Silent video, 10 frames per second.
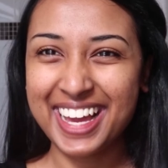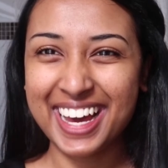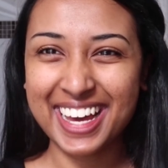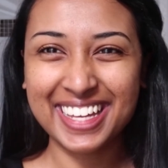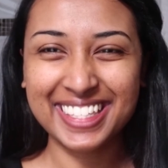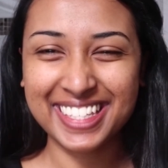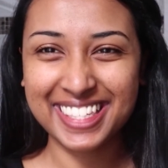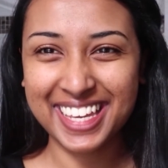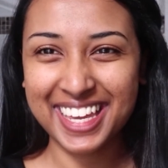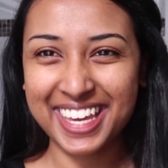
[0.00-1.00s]
guys, it's
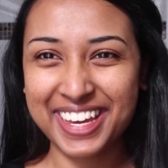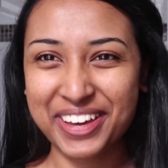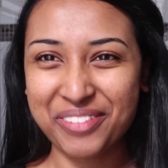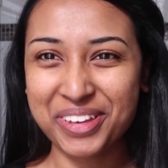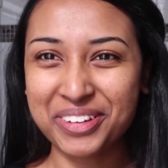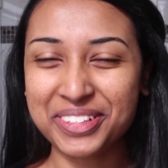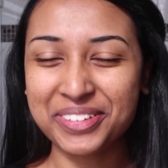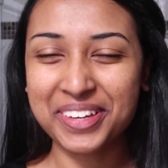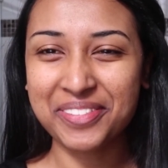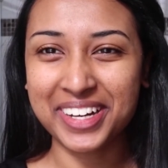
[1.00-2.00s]
Dee here. Hope you're all
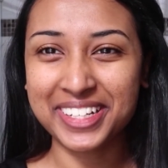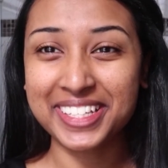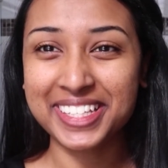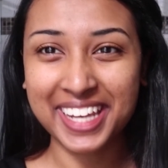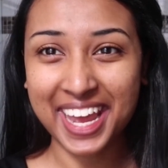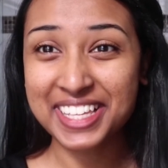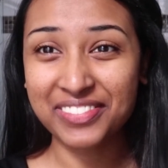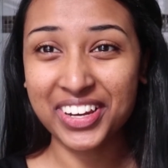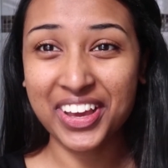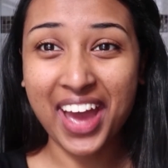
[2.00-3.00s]
doing well. So today's
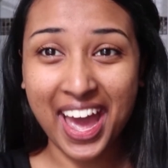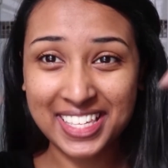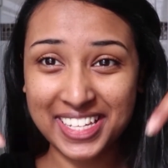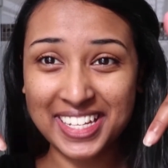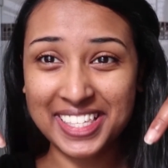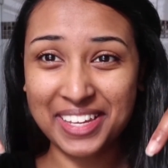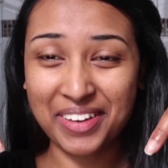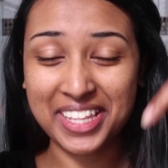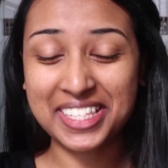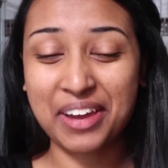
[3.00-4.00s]
video, as you can see
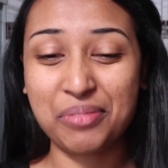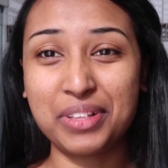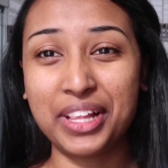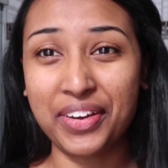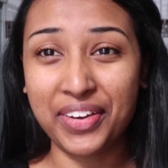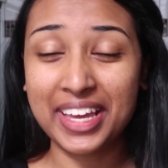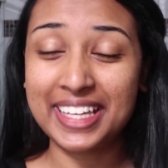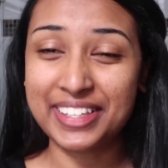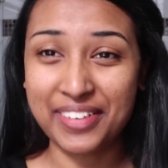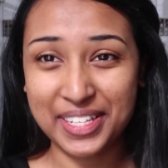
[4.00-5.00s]
by the title below,
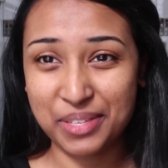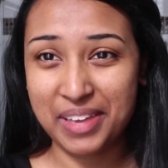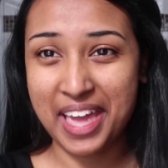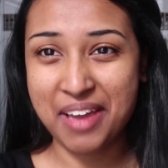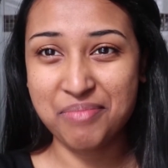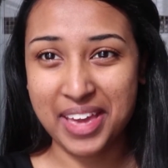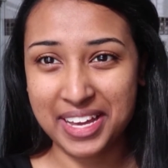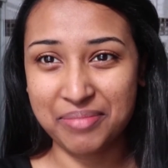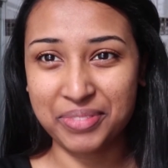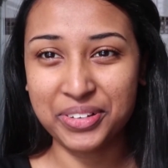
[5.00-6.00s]
is going to be a
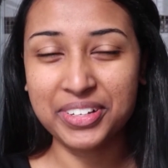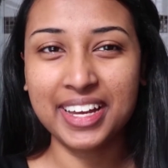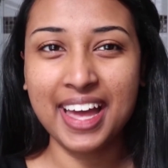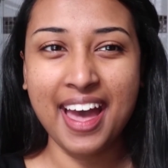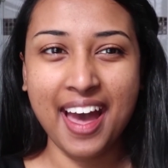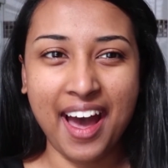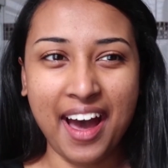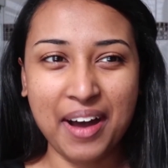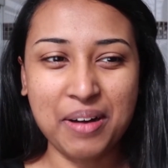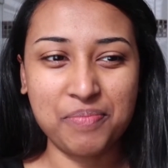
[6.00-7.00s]
makeup look.
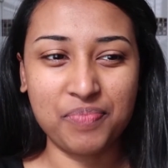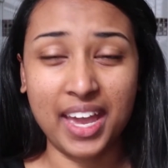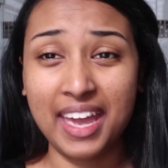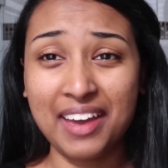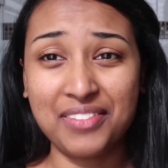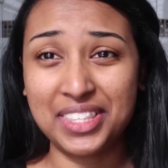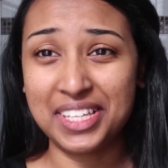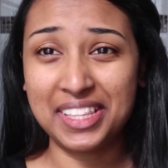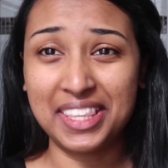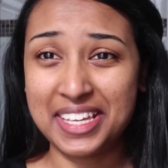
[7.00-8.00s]
I haven't
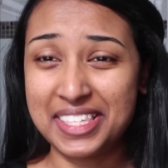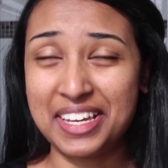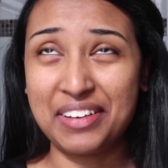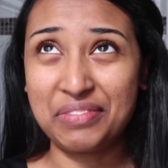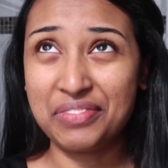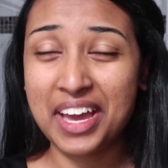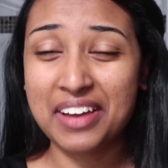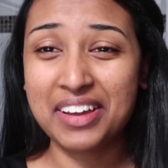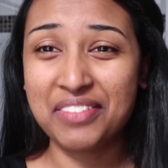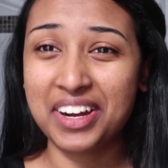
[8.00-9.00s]
done these in a
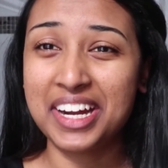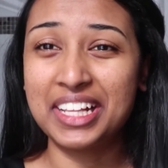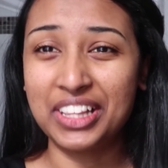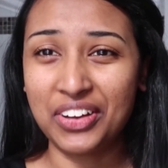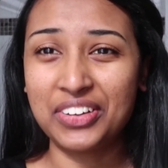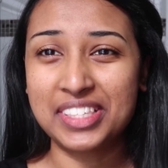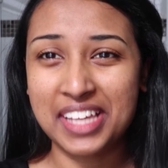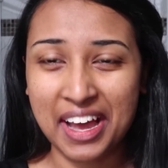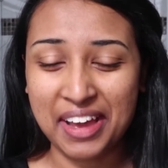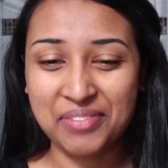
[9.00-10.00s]
very long
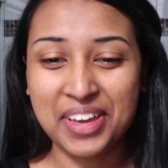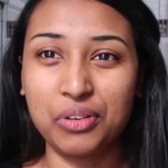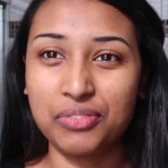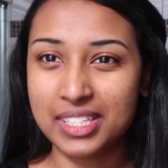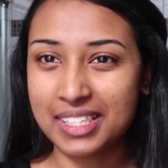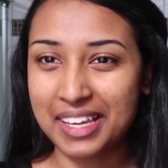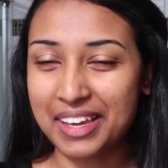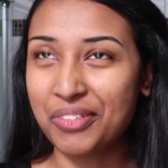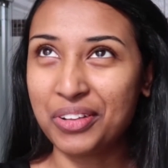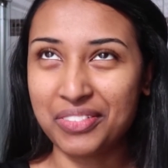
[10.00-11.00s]
time.
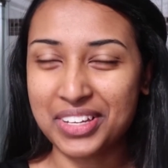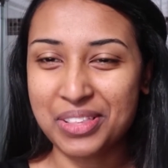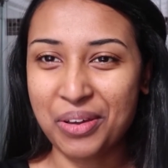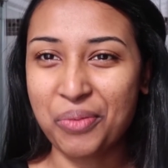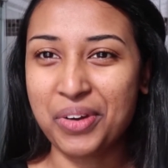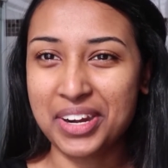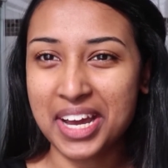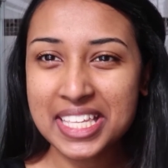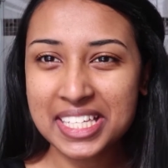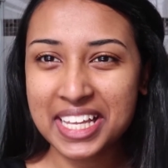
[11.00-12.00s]
Obviously, all of us know we're in
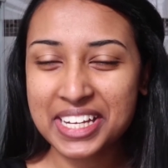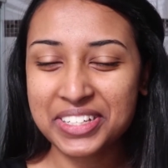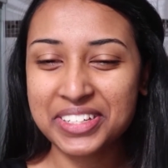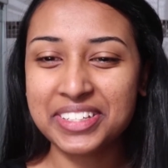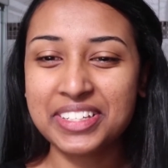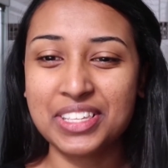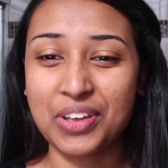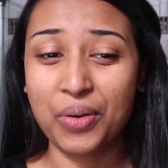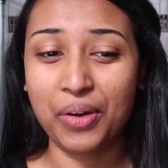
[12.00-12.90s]
isolation, so